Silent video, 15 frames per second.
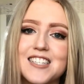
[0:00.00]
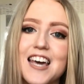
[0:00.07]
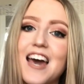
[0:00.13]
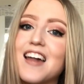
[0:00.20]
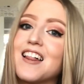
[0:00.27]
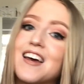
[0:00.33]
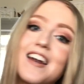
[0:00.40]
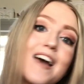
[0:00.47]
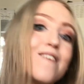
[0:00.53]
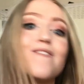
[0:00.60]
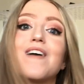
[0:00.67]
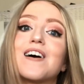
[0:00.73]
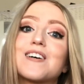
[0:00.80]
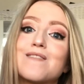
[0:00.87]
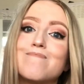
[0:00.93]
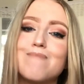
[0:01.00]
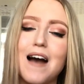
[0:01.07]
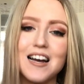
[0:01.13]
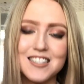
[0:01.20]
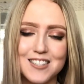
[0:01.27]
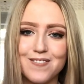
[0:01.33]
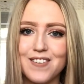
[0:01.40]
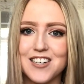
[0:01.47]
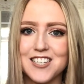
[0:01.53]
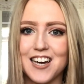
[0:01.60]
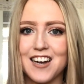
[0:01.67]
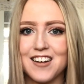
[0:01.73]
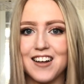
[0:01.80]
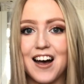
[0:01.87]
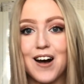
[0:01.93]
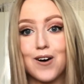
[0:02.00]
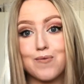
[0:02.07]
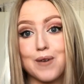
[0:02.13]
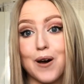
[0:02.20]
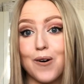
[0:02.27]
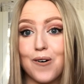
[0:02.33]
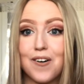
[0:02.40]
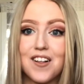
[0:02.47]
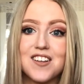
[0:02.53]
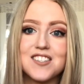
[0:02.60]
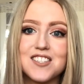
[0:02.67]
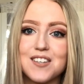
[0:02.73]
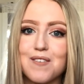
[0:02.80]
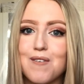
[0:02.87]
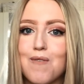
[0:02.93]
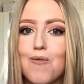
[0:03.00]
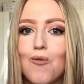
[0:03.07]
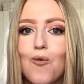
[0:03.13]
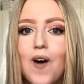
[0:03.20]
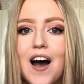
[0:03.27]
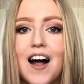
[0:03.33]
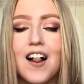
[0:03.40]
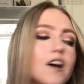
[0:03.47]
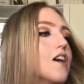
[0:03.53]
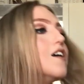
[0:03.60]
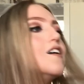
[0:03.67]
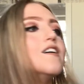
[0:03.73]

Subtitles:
Caitlin and welcome back to my channel. I hope you're all doing well.